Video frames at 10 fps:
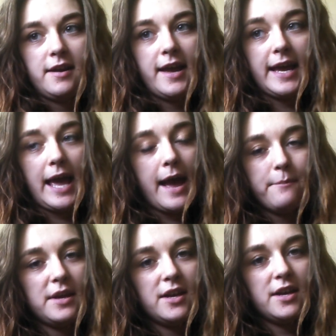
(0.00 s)
It can
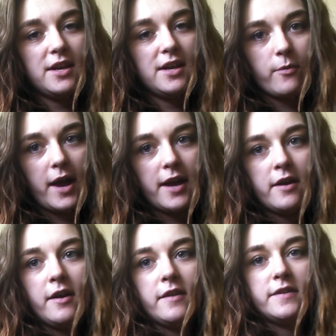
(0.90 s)
be no other way.
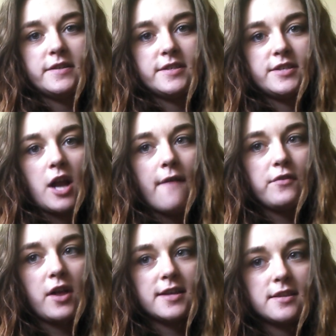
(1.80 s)
This is not
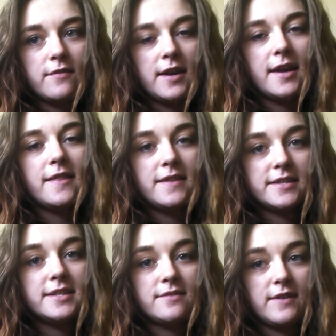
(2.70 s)
philosophy,
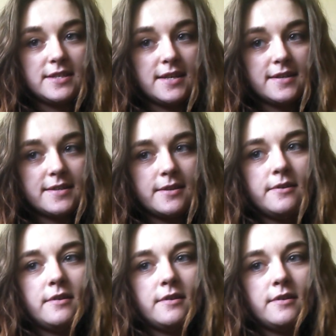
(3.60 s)
this is physics.